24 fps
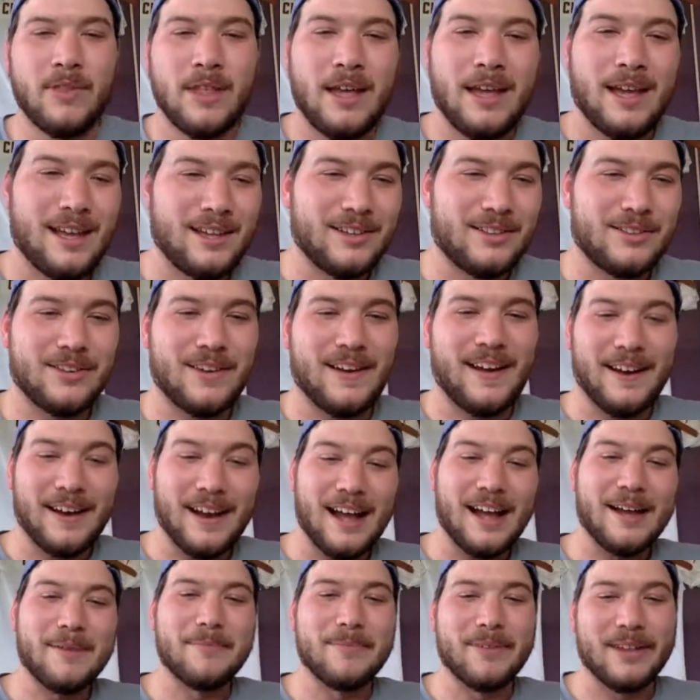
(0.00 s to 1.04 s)
And so I,
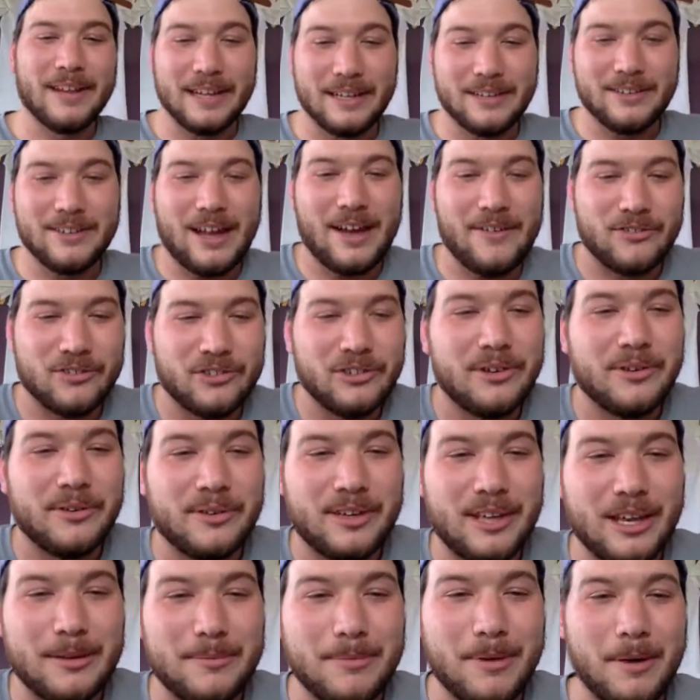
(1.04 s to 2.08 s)
I'm like, have a little
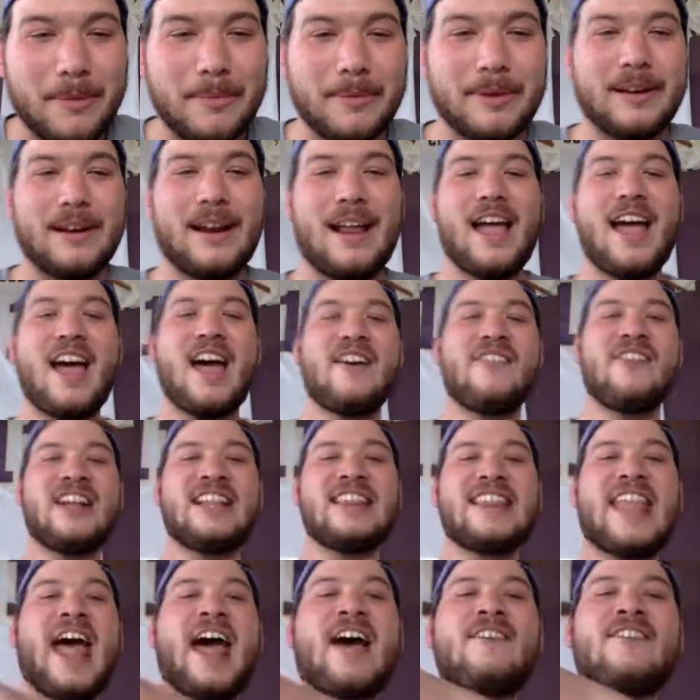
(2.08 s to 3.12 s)
kid moment. I want
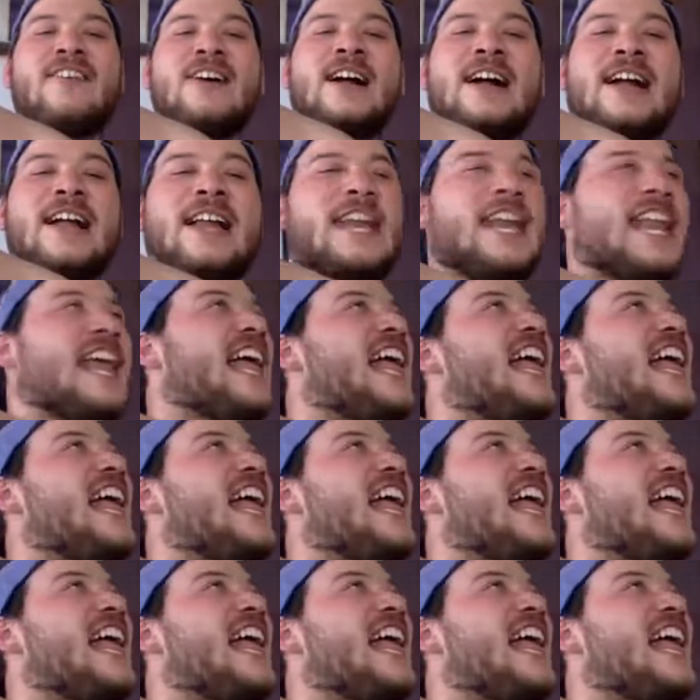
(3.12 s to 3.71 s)
that one.